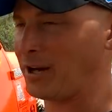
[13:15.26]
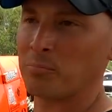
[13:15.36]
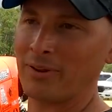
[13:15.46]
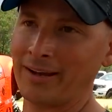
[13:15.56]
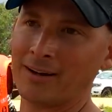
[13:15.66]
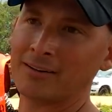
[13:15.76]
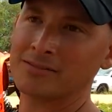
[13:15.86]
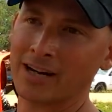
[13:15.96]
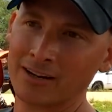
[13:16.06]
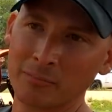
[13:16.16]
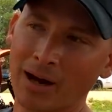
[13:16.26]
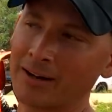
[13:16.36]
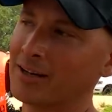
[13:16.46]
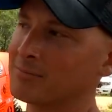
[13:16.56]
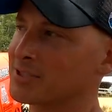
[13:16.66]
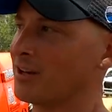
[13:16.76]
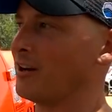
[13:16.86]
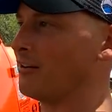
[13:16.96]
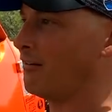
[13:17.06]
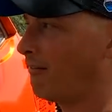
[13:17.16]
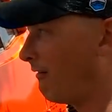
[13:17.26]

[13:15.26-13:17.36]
I don't plan on tearing the body up, so